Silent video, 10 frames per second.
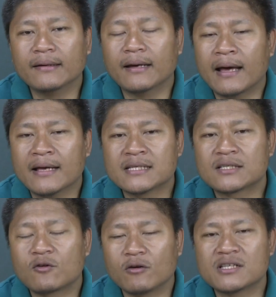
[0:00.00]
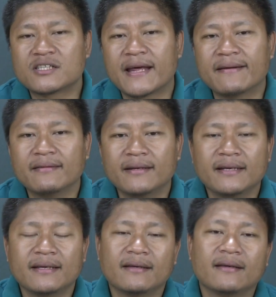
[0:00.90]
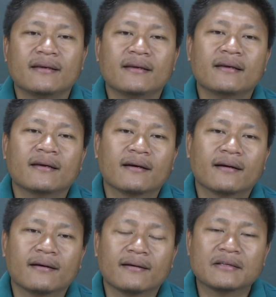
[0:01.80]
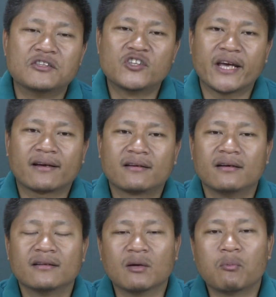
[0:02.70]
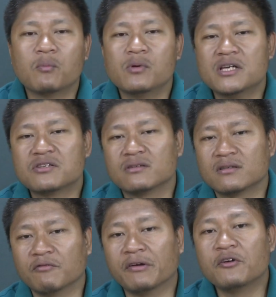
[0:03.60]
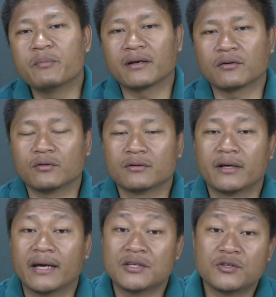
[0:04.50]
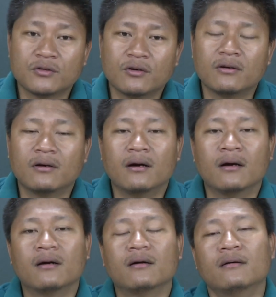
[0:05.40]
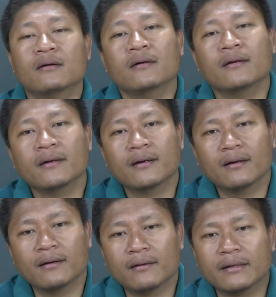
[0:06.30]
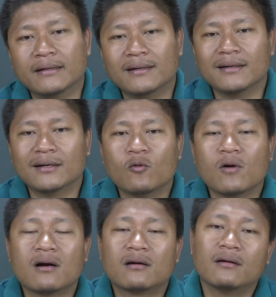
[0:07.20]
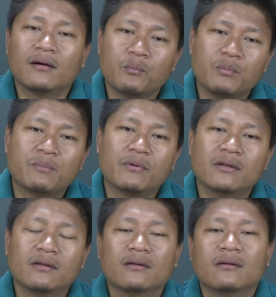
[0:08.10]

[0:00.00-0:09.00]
has constantly checked the population of human growth. As you know, in a war, people